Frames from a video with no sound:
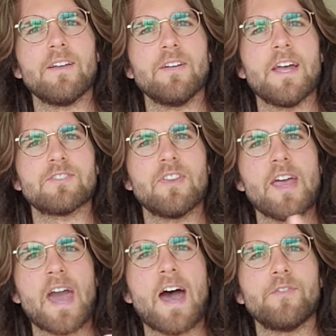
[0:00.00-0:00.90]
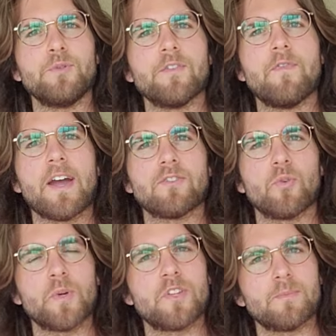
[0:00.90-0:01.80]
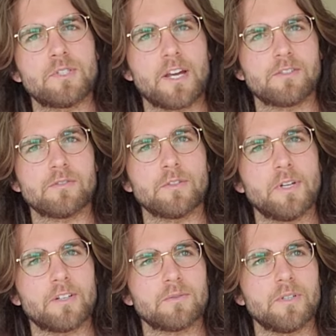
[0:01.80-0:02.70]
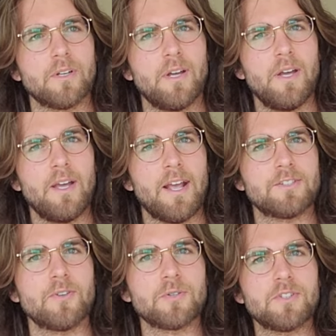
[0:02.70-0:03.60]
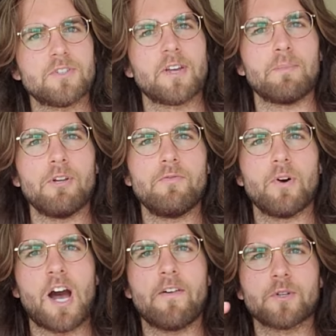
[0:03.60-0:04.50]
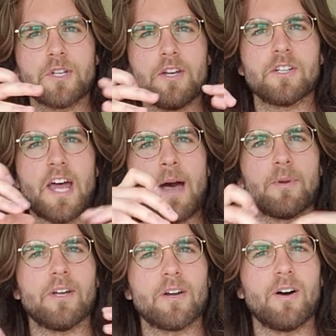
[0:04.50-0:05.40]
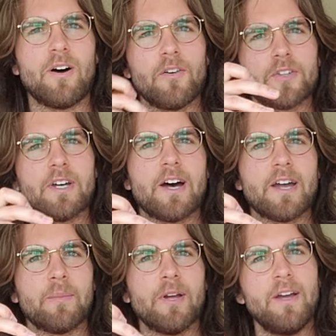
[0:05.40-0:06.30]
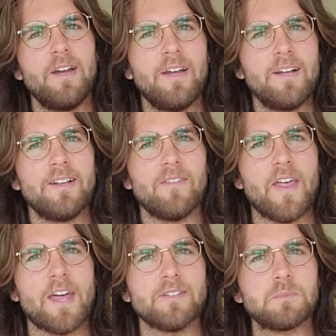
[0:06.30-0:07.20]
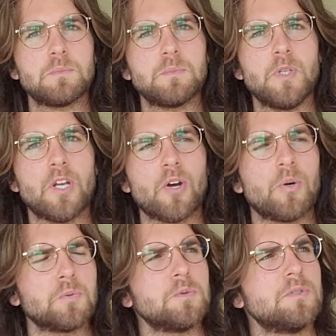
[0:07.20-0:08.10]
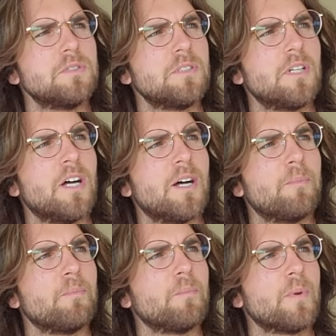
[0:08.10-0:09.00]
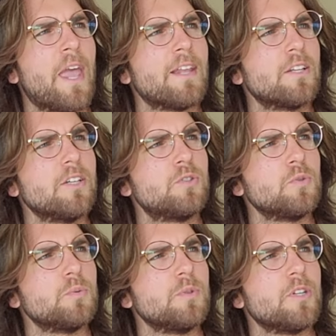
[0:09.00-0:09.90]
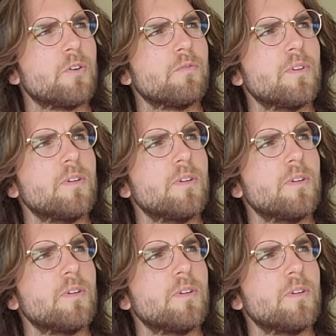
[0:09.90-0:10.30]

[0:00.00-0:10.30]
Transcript: as they have to affect the rhythm section's trajectory. And so there's this like beautiful conversation happening all the time that, you know, can lead to, you know,